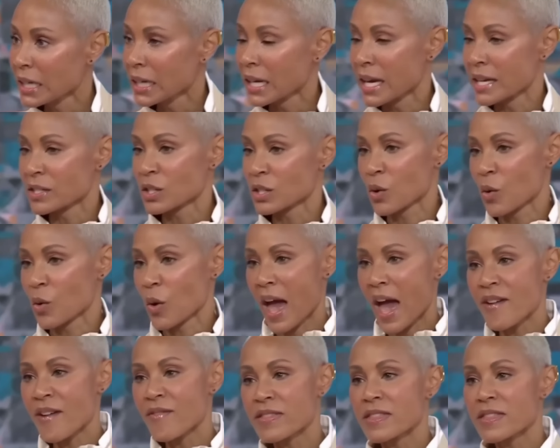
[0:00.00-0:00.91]
And so
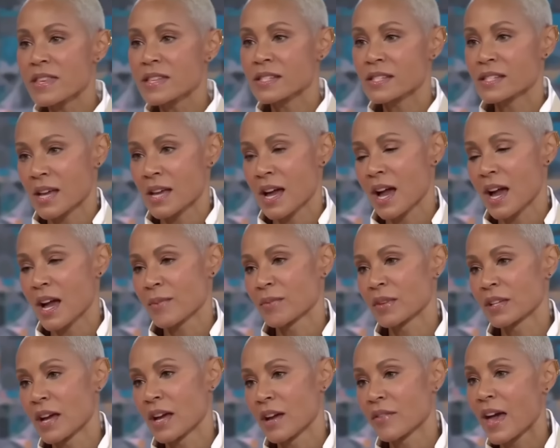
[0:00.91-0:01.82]
having this time that
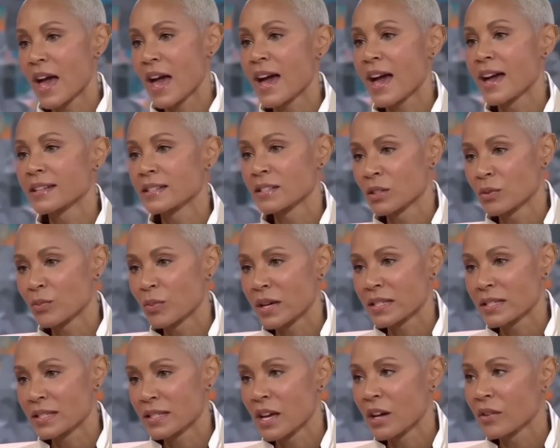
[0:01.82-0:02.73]
I've had to
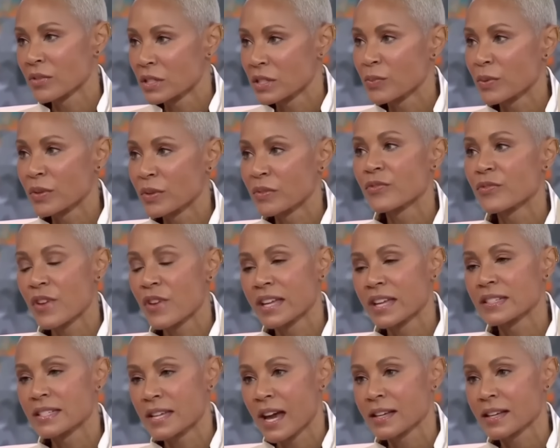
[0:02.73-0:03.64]
myself has been
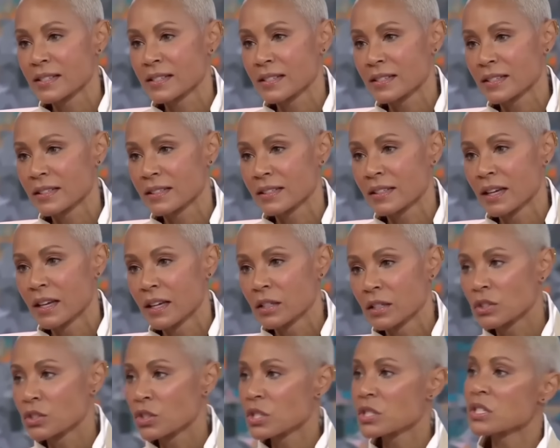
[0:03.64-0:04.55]
fantastic. Mm -hmm. yeah.
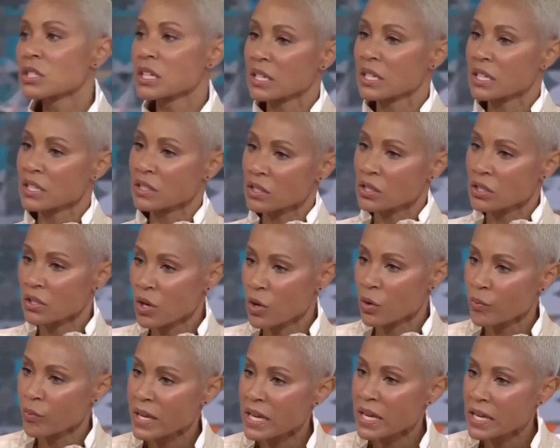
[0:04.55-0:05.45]
Just to get to know
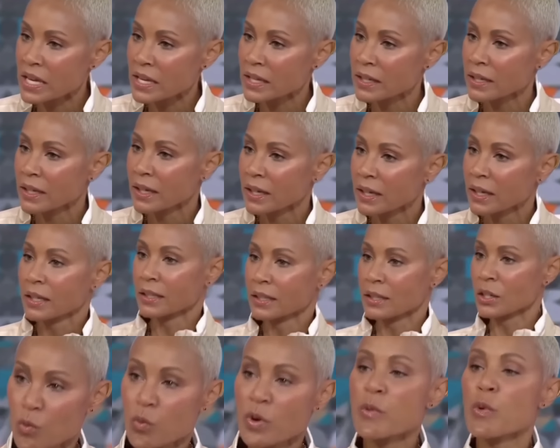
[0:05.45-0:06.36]
me, you know.